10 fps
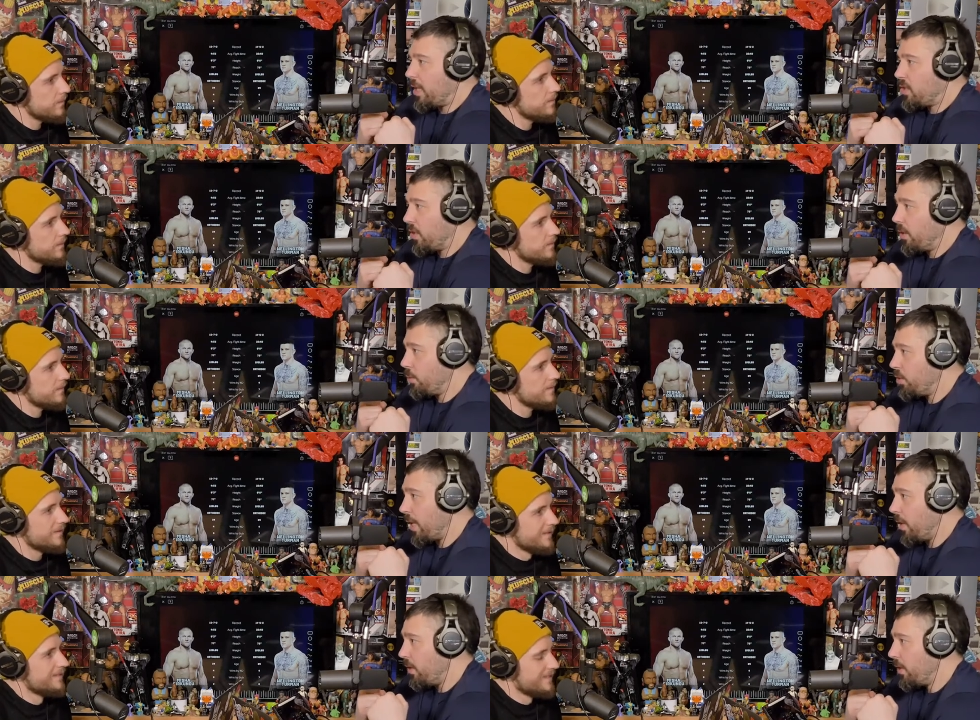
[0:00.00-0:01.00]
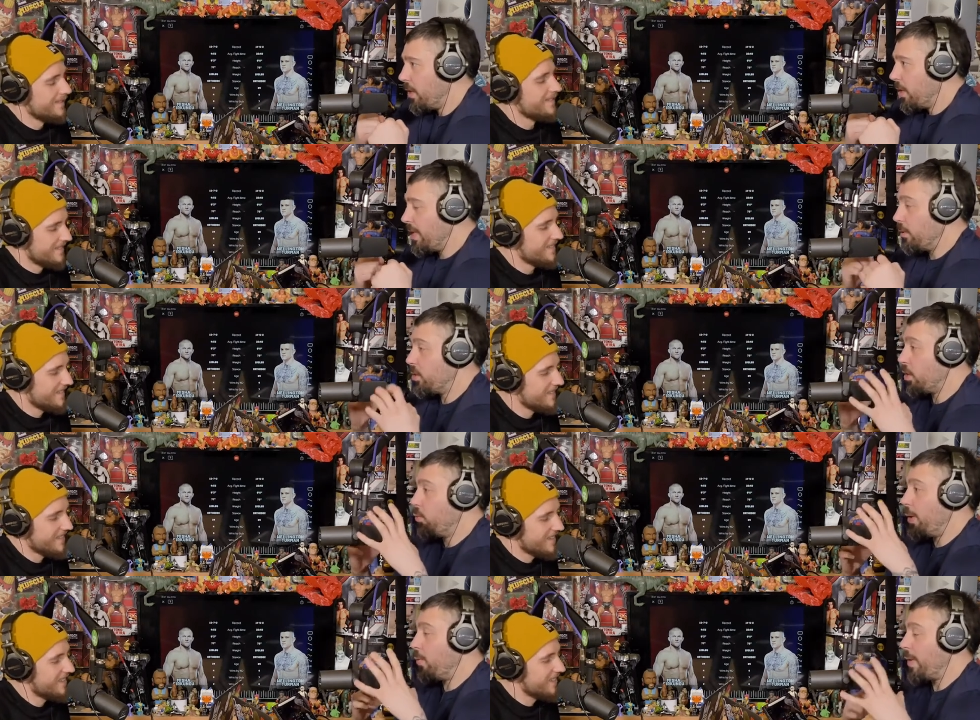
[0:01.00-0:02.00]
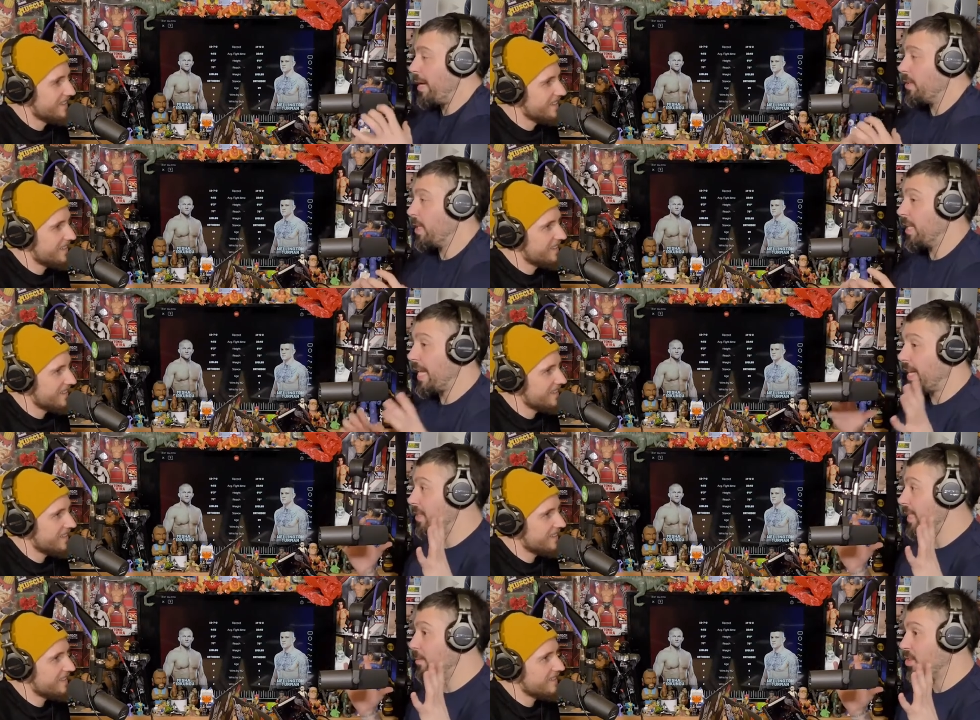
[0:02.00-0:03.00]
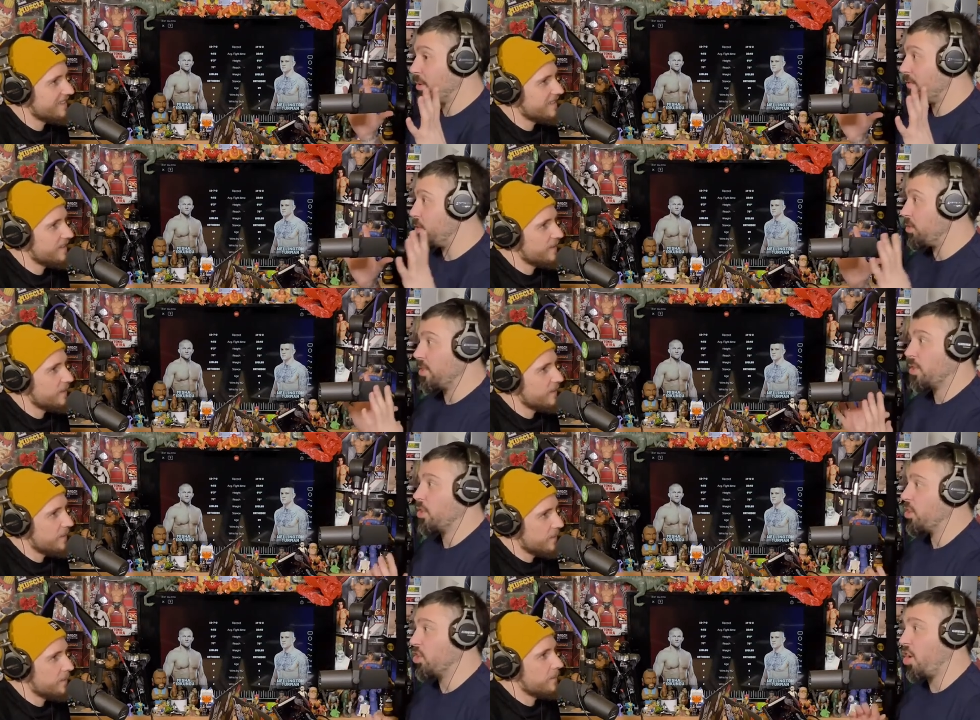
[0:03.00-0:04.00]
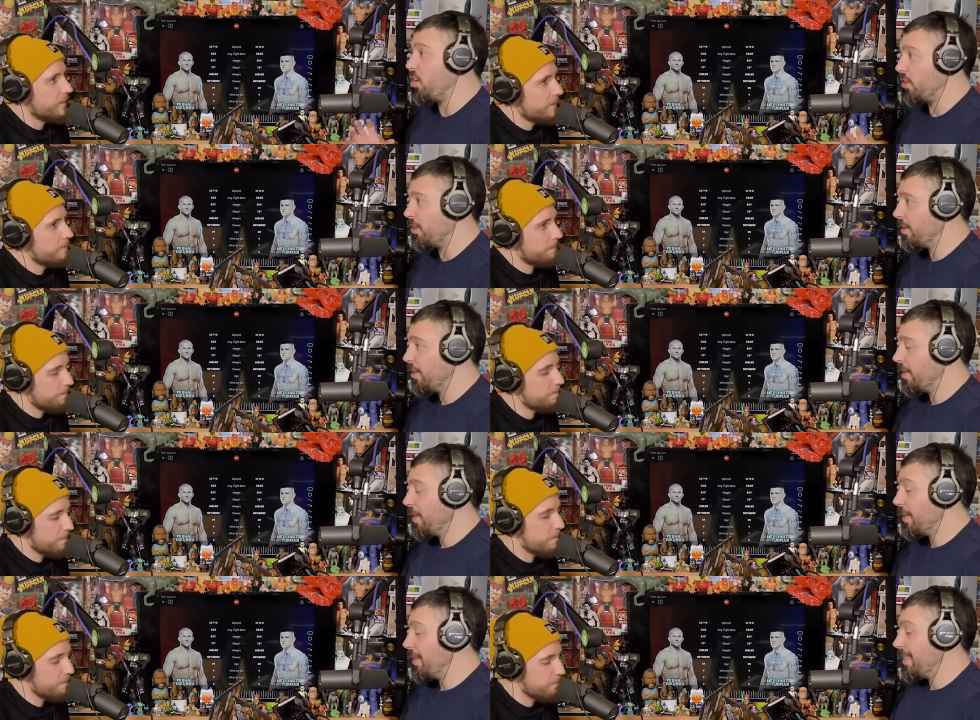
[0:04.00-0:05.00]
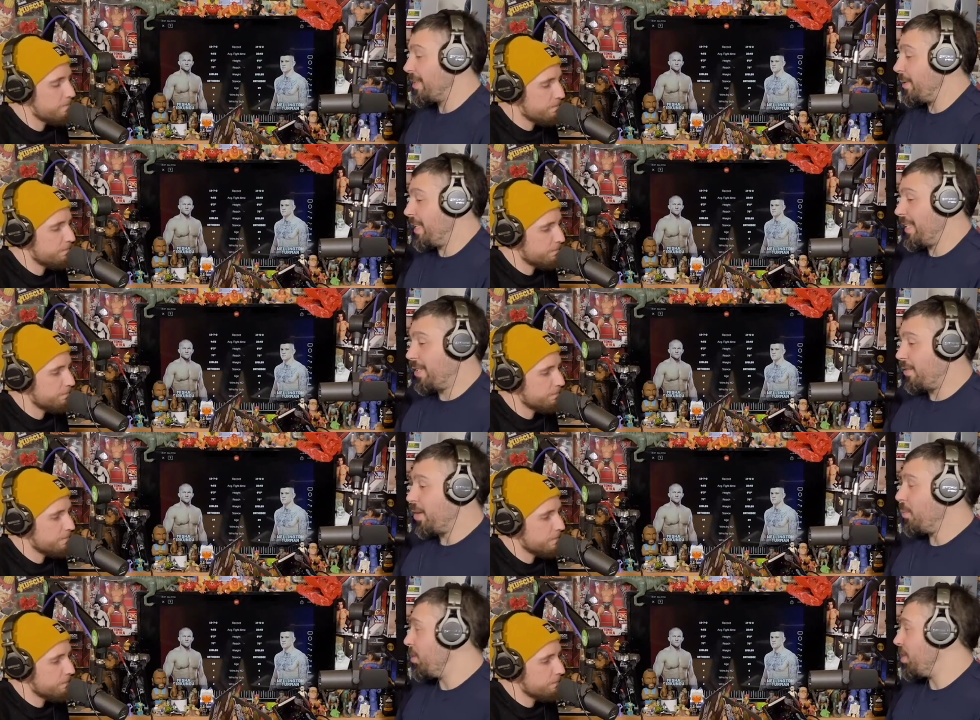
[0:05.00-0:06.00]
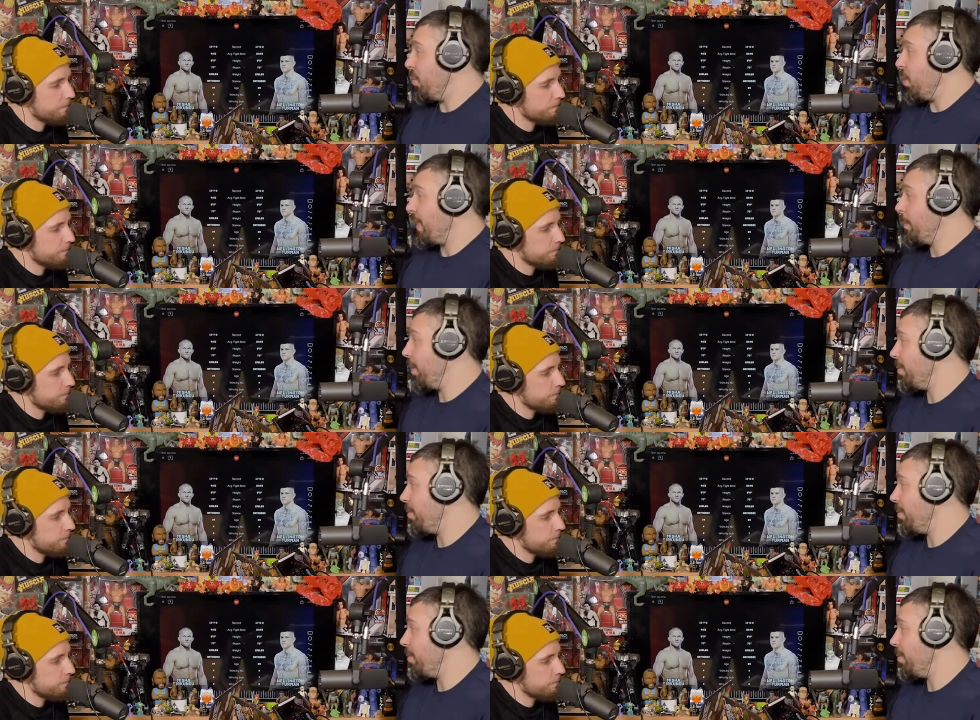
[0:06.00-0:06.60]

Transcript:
Speaker 1: had a turtle shell on. He was so well-rounded, and that seems to have just gone. So you've got to wonder what he's put